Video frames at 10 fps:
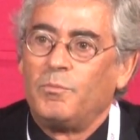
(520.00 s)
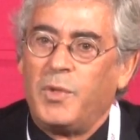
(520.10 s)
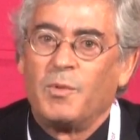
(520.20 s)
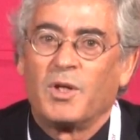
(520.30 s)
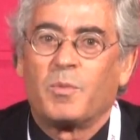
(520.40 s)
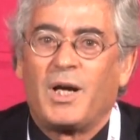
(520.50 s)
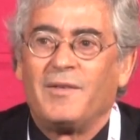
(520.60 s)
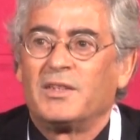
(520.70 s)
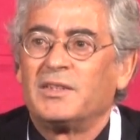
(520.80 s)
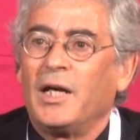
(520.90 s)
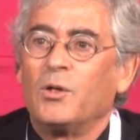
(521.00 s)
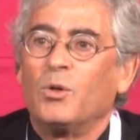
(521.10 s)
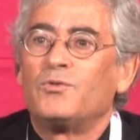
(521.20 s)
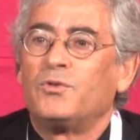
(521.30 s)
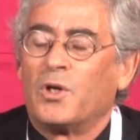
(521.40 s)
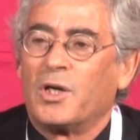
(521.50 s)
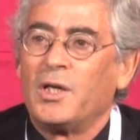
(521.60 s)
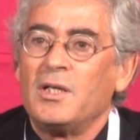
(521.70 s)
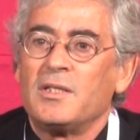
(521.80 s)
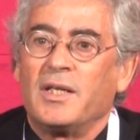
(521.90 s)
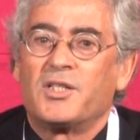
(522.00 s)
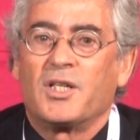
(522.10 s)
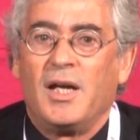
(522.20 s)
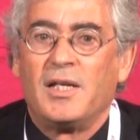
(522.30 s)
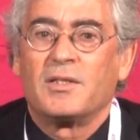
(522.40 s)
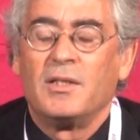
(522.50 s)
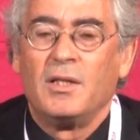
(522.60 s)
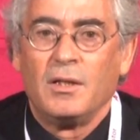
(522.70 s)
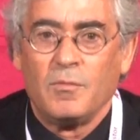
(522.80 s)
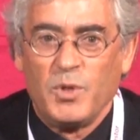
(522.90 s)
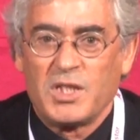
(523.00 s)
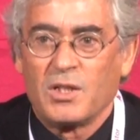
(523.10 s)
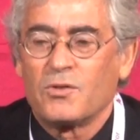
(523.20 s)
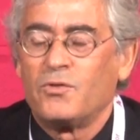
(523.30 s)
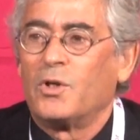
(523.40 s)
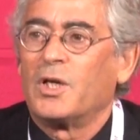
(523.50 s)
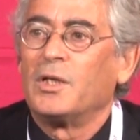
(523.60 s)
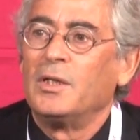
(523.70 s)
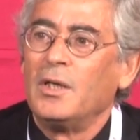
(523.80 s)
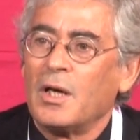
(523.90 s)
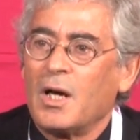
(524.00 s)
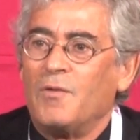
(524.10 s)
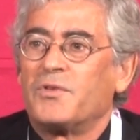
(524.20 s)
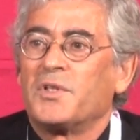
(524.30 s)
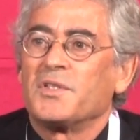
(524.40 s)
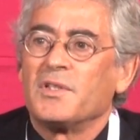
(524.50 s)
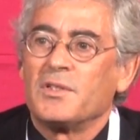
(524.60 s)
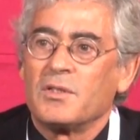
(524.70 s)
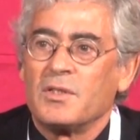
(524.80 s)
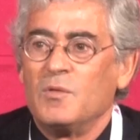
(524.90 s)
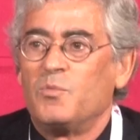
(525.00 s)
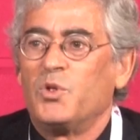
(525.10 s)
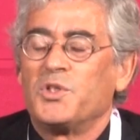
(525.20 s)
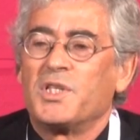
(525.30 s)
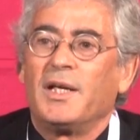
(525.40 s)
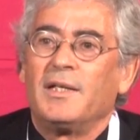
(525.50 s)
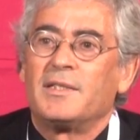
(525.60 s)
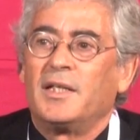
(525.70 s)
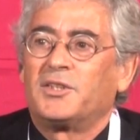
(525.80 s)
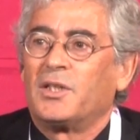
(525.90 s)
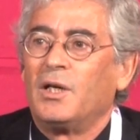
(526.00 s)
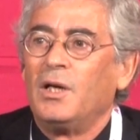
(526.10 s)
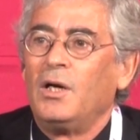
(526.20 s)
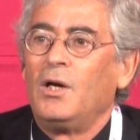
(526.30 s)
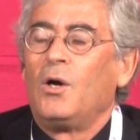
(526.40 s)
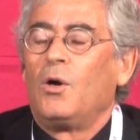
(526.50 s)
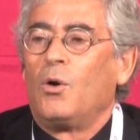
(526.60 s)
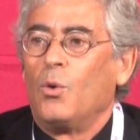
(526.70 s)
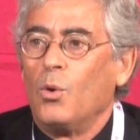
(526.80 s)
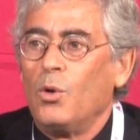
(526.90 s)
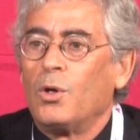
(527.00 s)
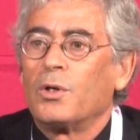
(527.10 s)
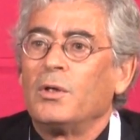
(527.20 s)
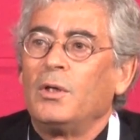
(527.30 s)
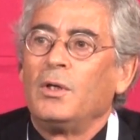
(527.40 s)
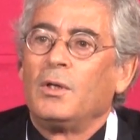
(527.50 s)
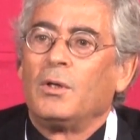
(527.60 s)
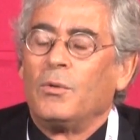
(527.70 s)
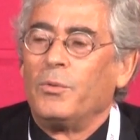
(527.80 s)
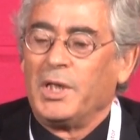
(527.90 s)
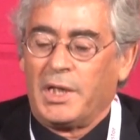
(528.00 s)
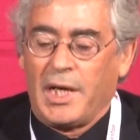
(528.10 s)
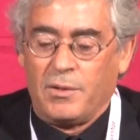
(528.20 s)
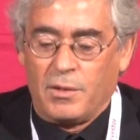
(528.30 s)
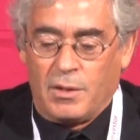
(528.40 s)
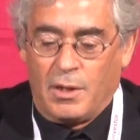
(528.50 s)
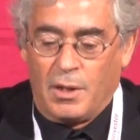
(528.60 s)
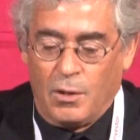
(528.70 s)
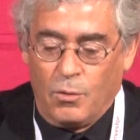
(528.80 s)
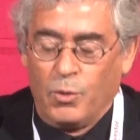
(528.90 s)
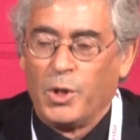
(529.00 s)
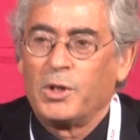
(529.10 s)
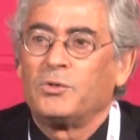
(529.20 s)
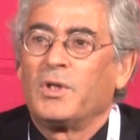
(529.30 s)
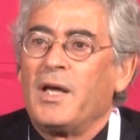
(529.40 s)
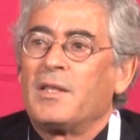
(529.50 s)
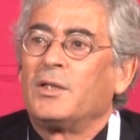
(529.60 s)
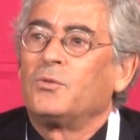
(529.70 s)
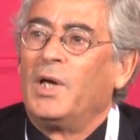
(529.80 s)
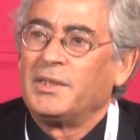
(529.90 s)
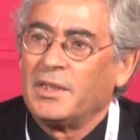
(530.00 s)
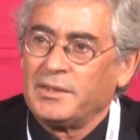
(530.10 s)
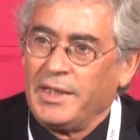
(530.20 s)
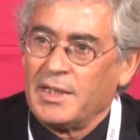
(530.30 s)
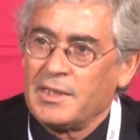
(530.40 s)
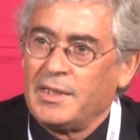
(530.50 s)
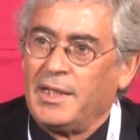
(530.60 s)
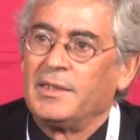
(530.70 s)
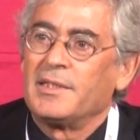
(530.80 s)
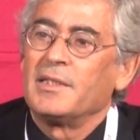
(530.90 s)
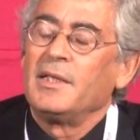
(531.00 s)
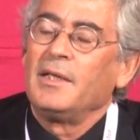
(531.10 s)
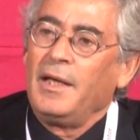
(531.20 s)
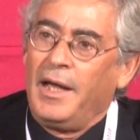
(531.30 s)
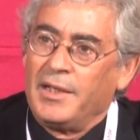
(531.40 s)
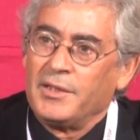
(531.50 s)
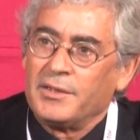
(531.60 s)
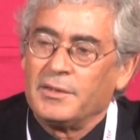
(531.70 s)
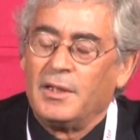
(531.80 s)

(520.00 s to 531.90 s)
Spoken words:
public-private dialogue fora, such as business fora, conferences, symposia, etc., or we can work together to undertake studies and